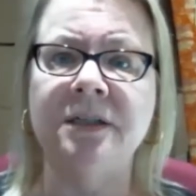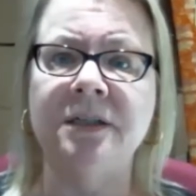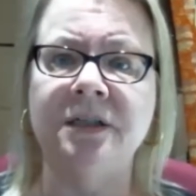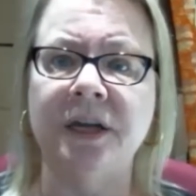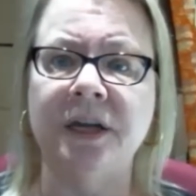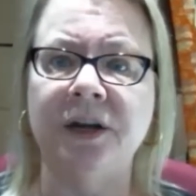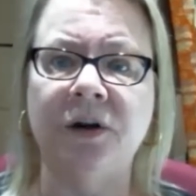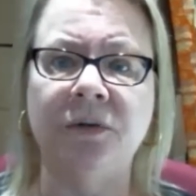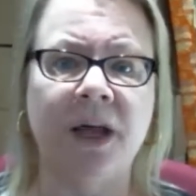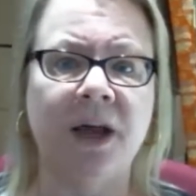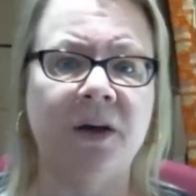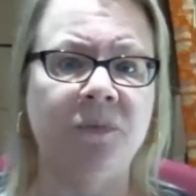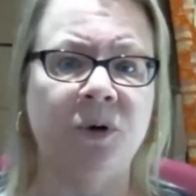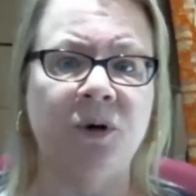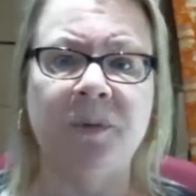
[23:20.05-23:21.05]
Since I don't
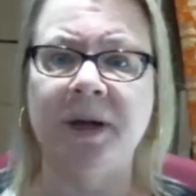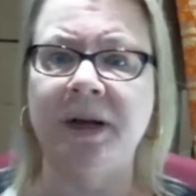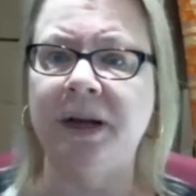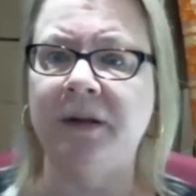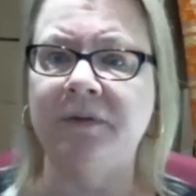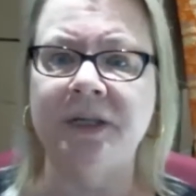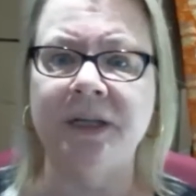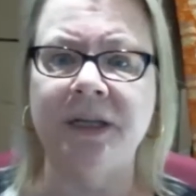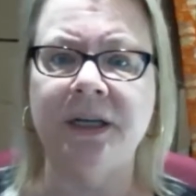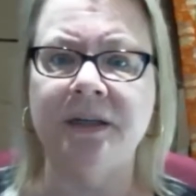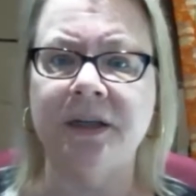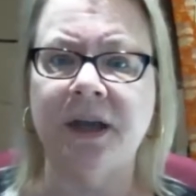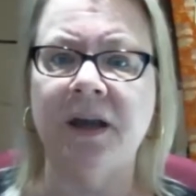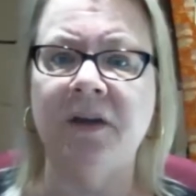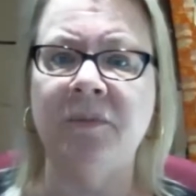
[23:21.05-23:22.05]
have permanent FTEs,
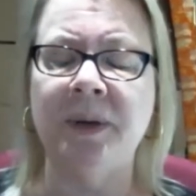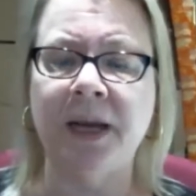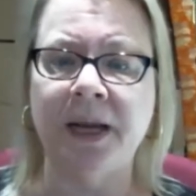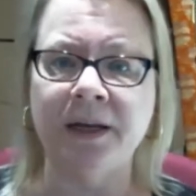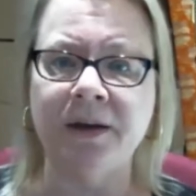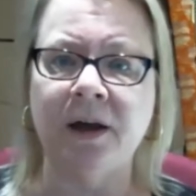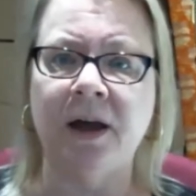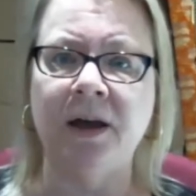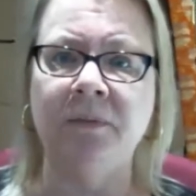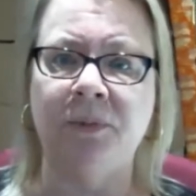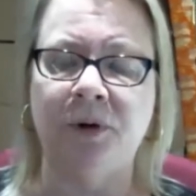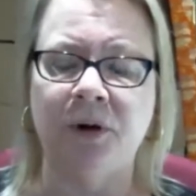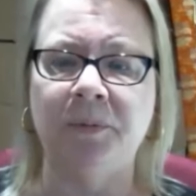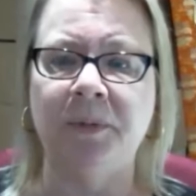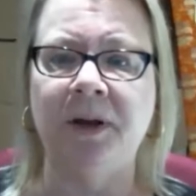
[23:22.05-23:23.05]
I have been a
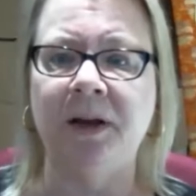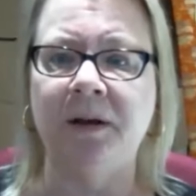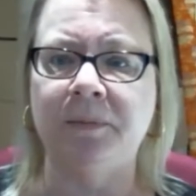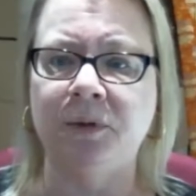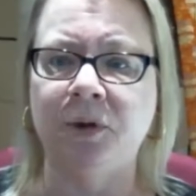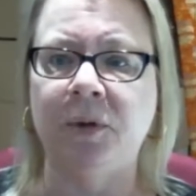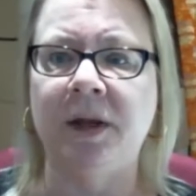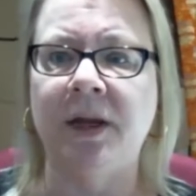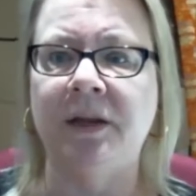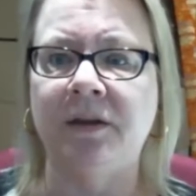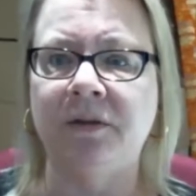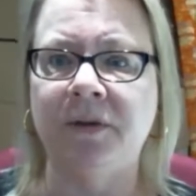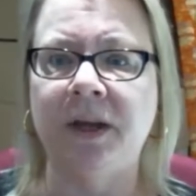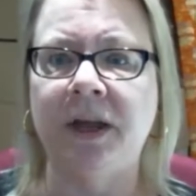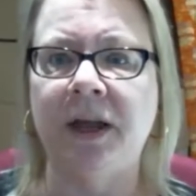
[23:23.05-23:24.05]
non-permanent employee at
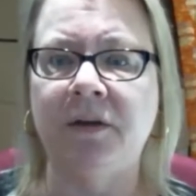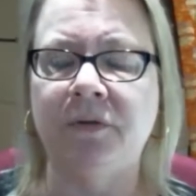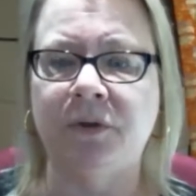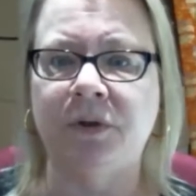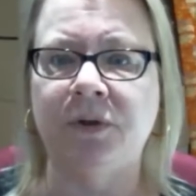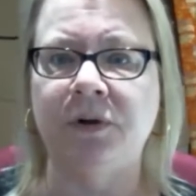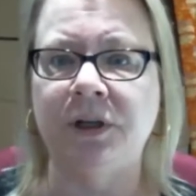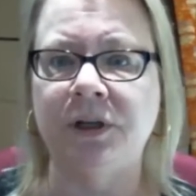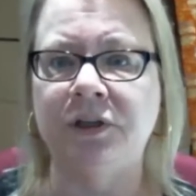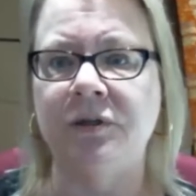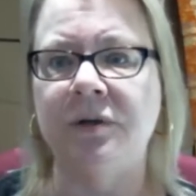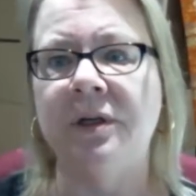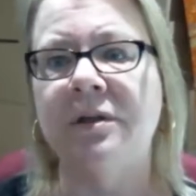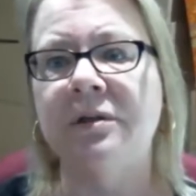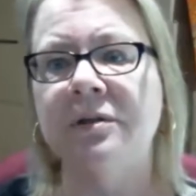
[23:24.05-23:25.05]
the VA for 32
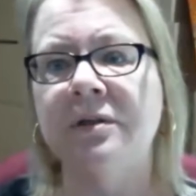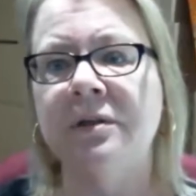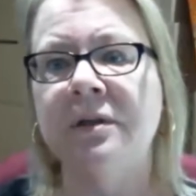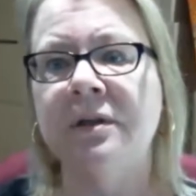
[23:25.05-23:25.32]
years.